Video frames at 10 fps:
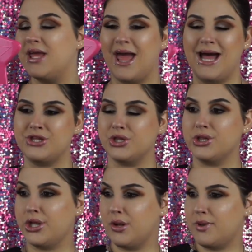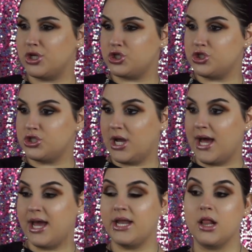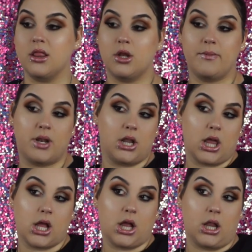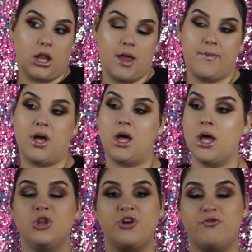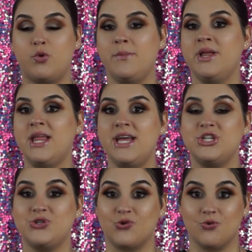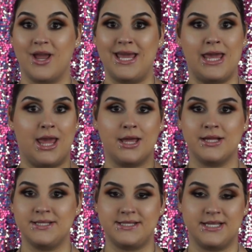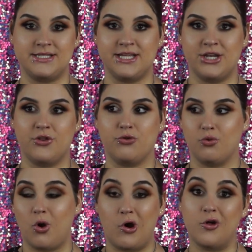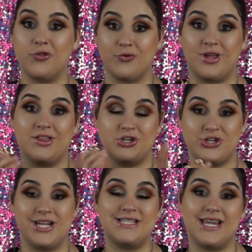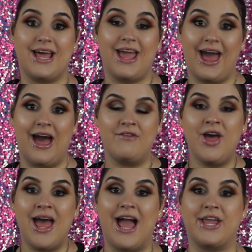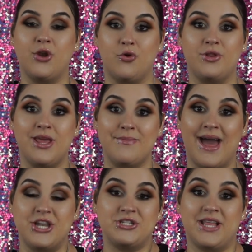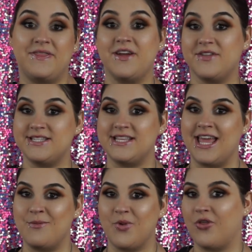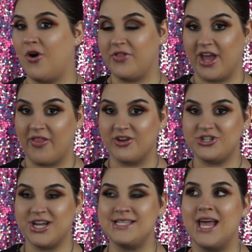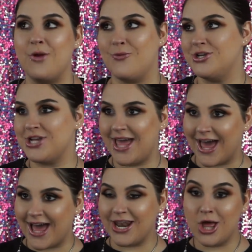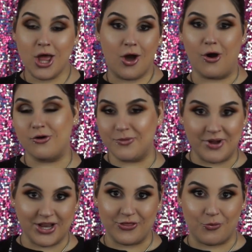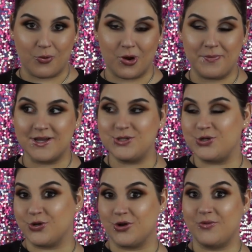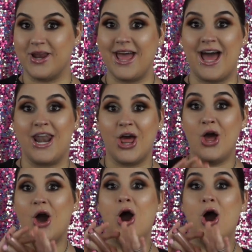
it adds a little bit of shine, a little bit of like glimmer. The formula is great and consistent through all three of the shades that I have. I can only imagine that they're the same with all the other shades. I wish I had all the money in the world because your girl would have had